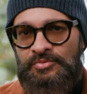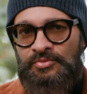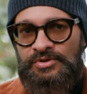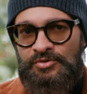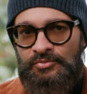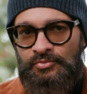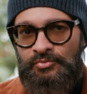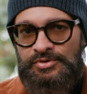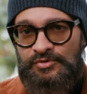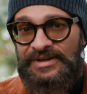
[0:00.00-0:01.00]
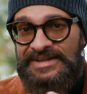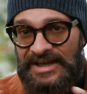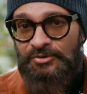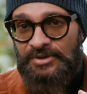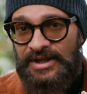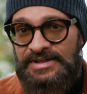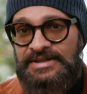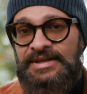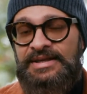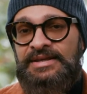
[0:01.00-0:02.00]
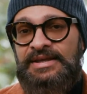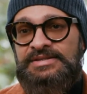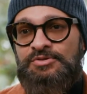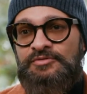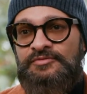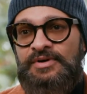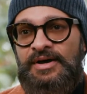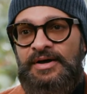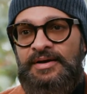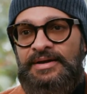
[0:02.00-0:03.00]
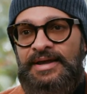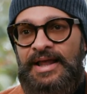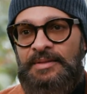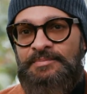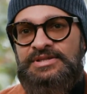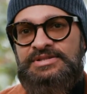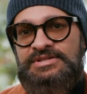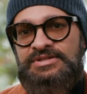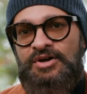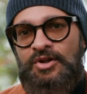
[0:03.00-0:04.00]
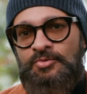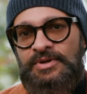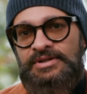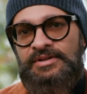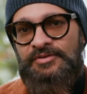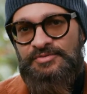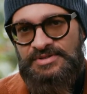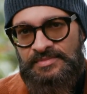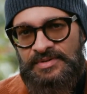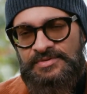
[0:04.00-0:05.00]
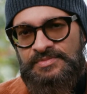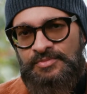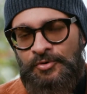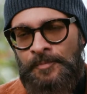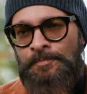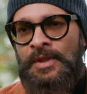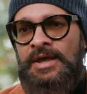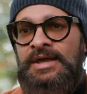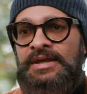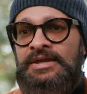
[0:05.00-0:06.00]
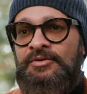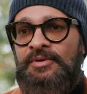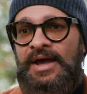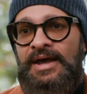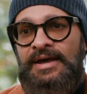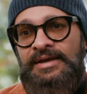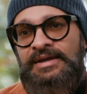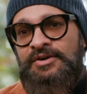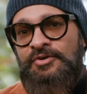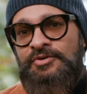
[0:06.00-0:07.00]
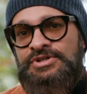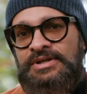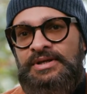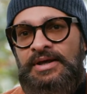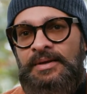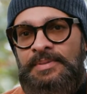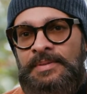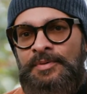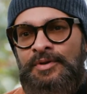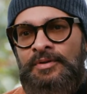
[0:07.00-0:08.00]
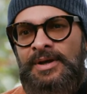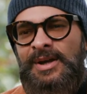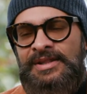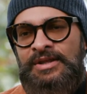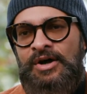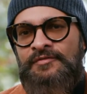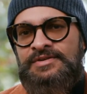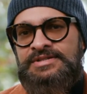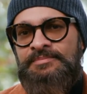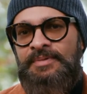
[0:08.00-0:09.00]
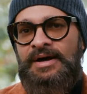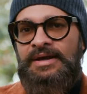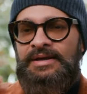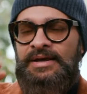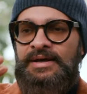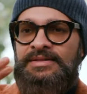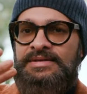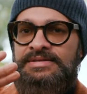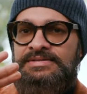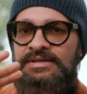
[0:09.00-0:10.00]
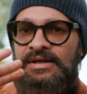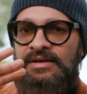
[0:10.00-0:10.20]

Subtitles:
with sort of a yellow light can sort of help patients tolerate their symptoms more. You know, encouraging people in the office to buy these